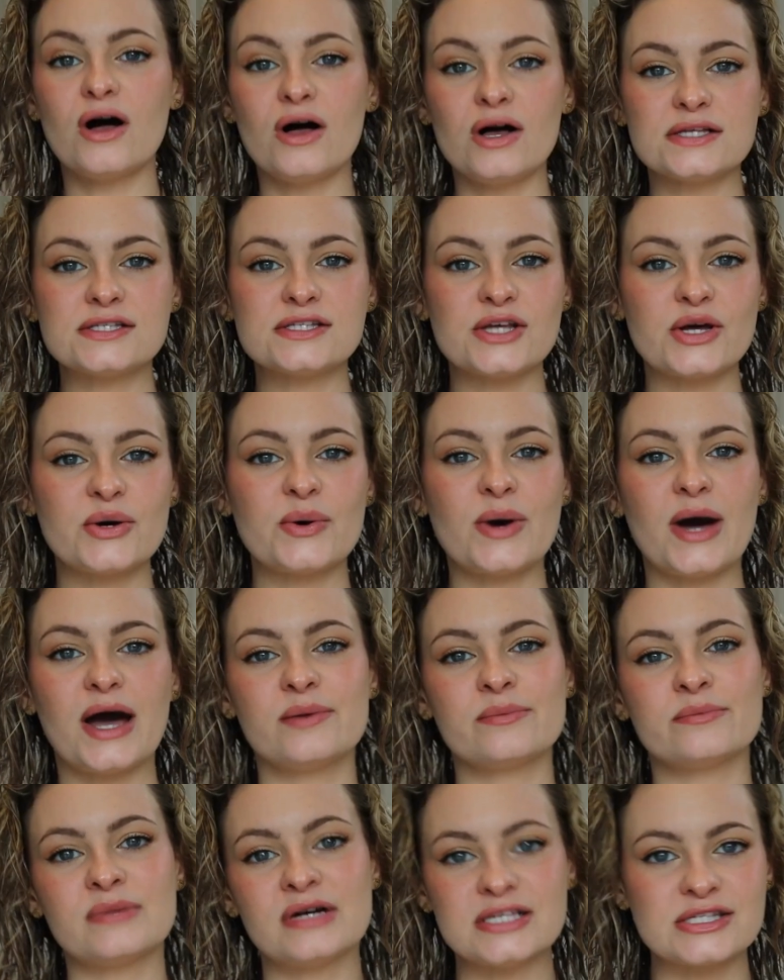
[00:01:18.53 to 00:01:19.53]
Also,
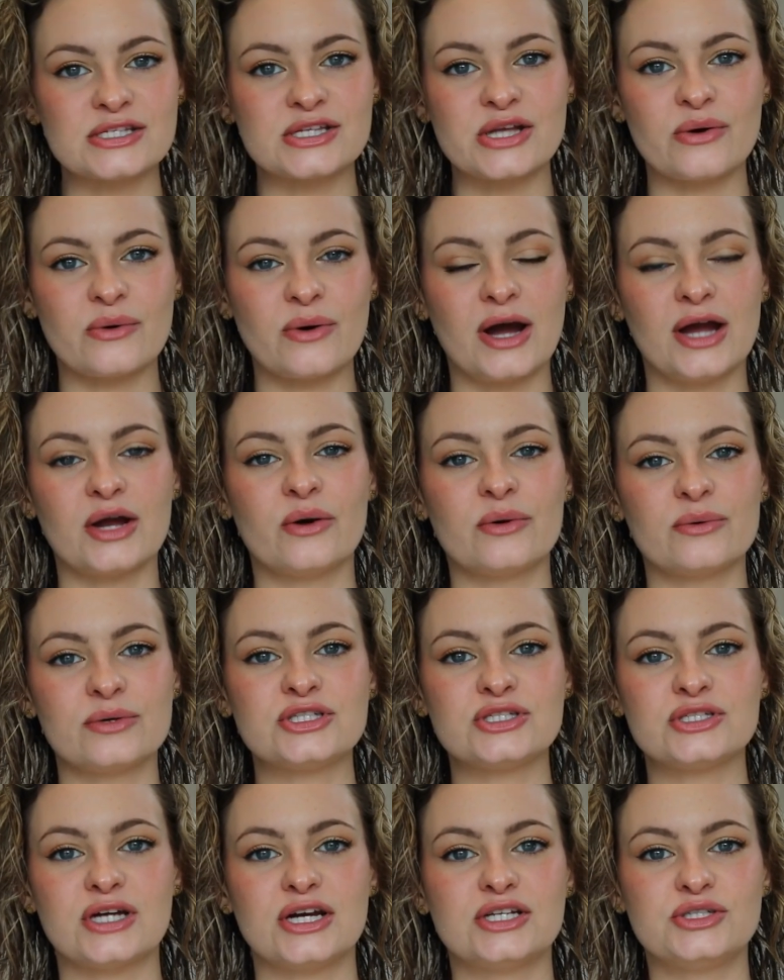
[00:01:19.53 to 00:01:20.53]
I must know I
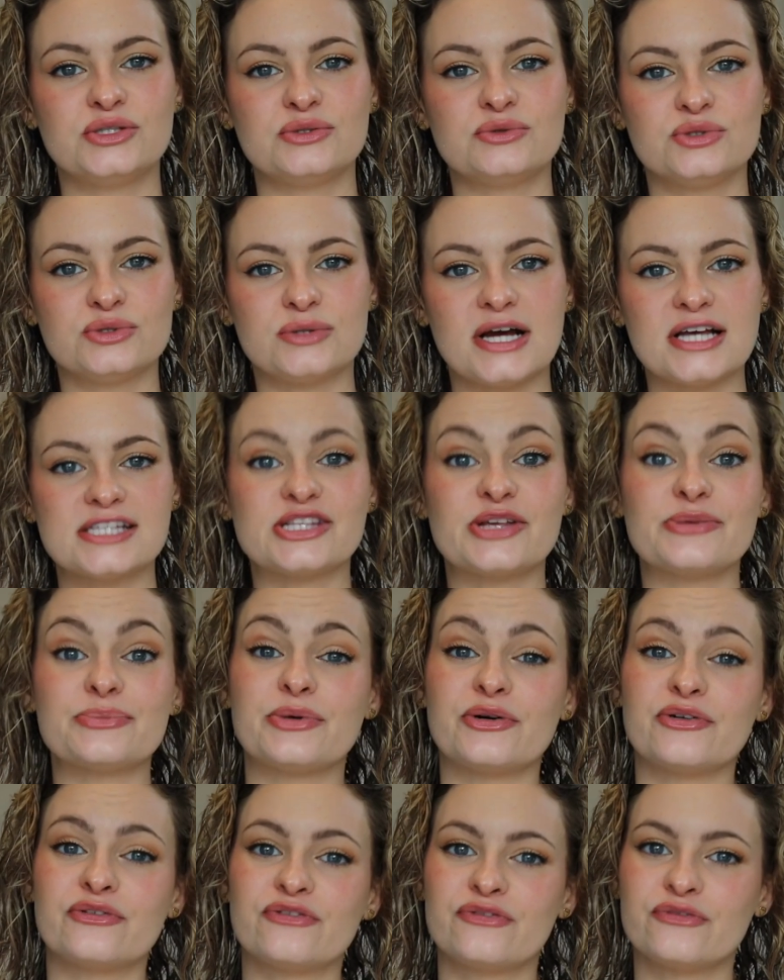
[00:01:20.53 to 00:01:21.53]
always try to dress
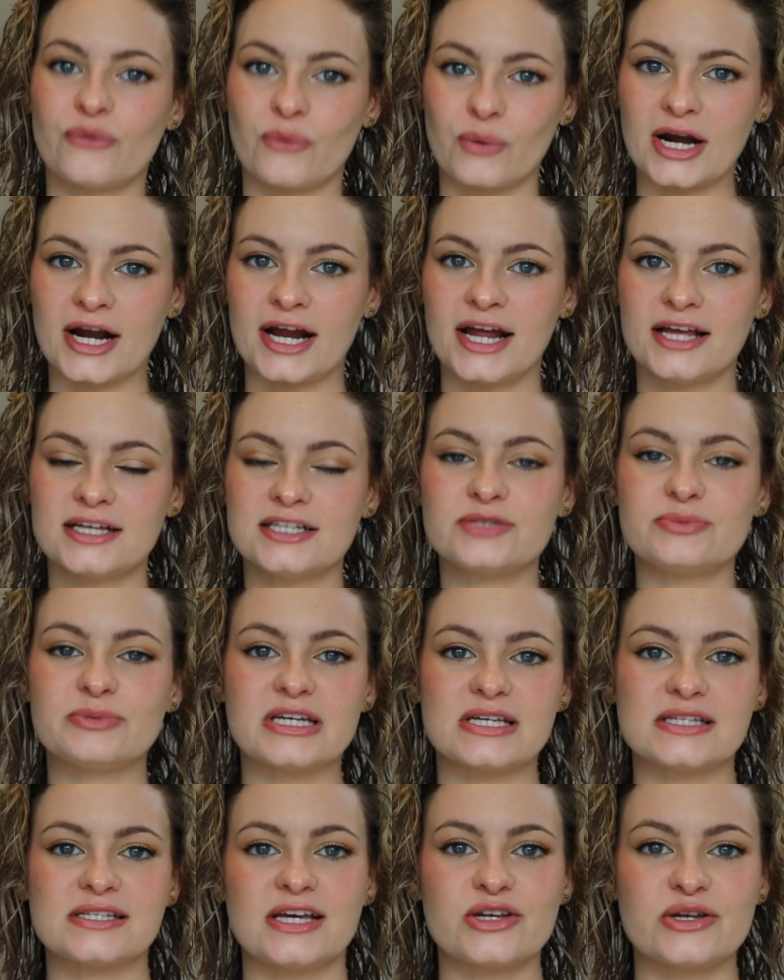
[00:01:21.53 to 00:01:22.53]
beforehand
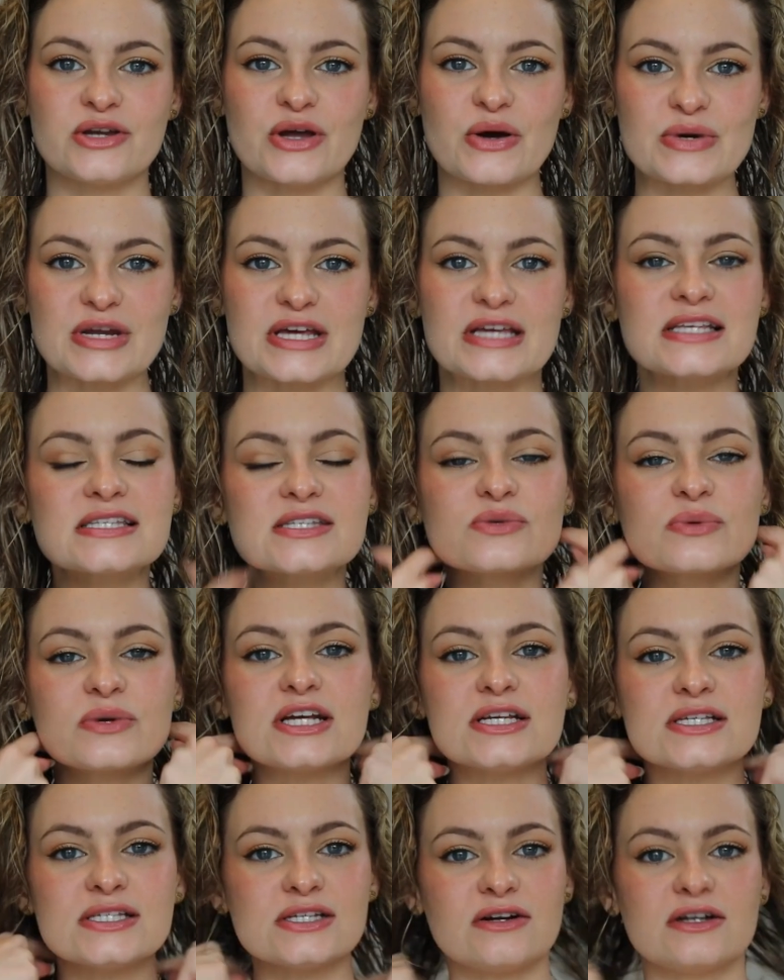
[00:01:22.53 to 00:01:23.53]
because I noticed when
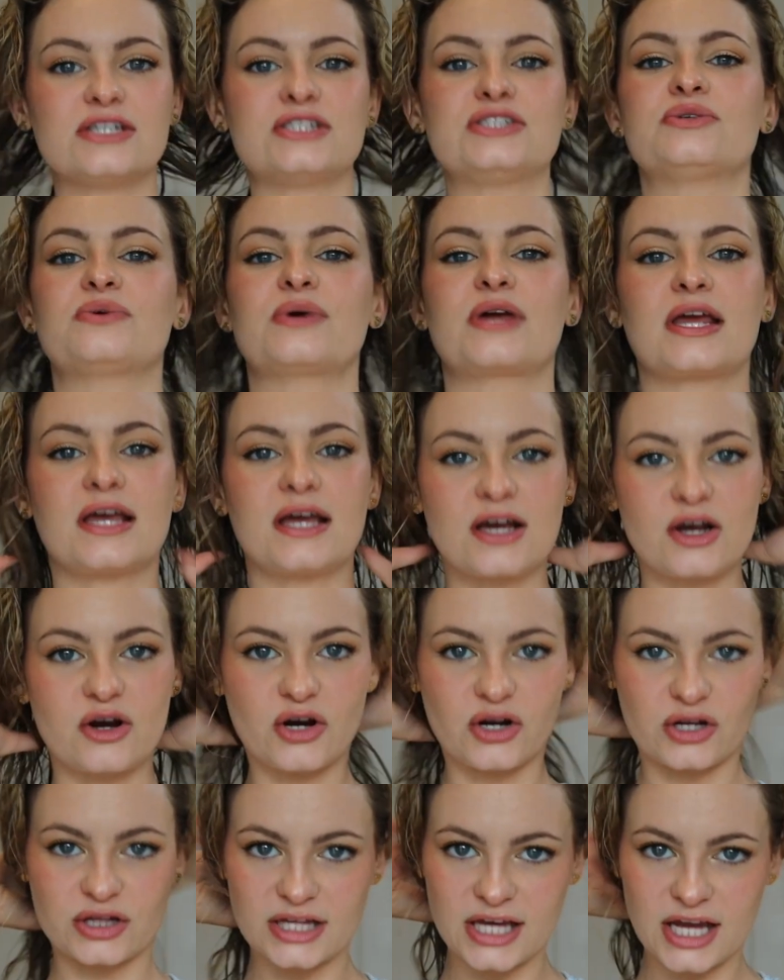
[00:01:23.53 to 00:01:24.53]
I started doing
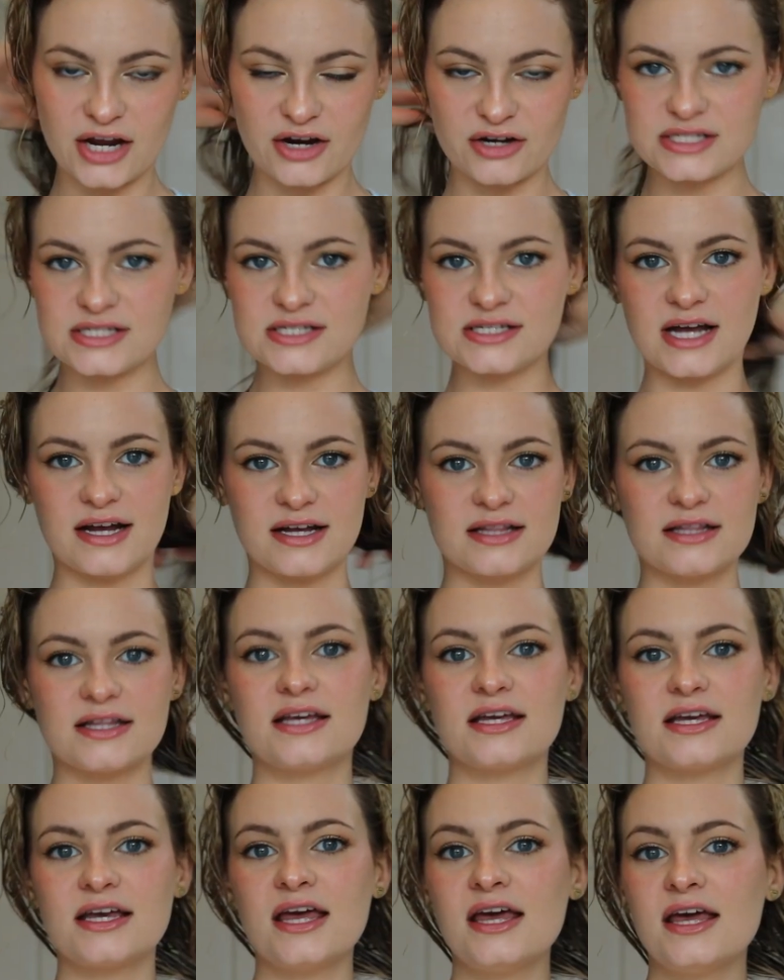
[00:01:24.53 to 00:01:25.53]
curly hair
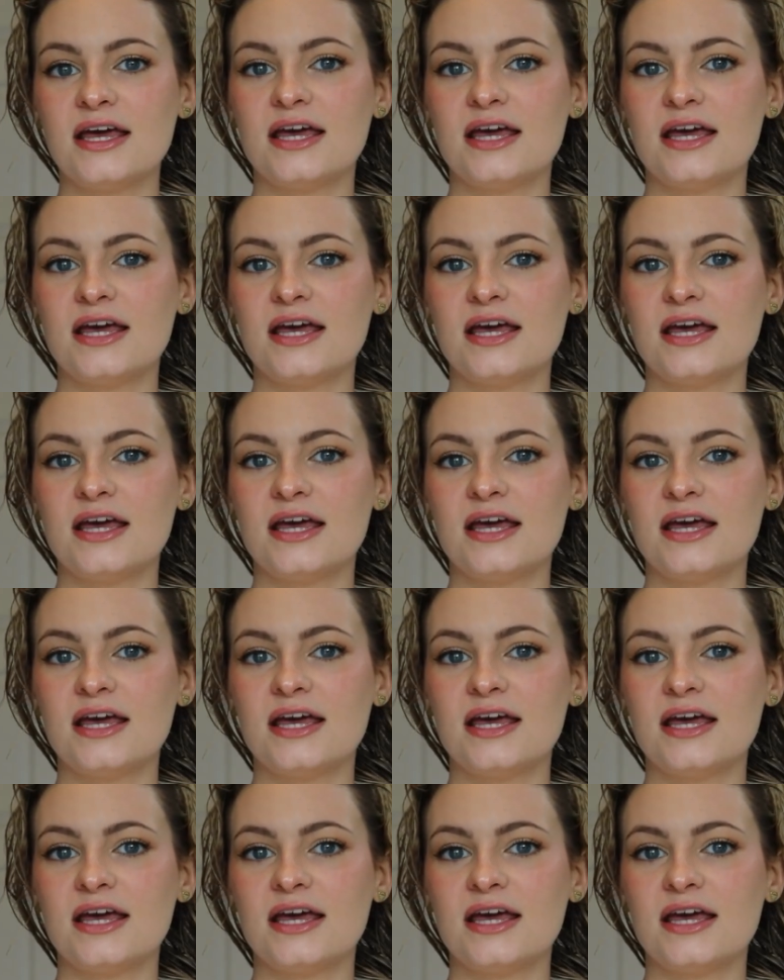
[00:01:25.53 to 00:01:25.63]
styling,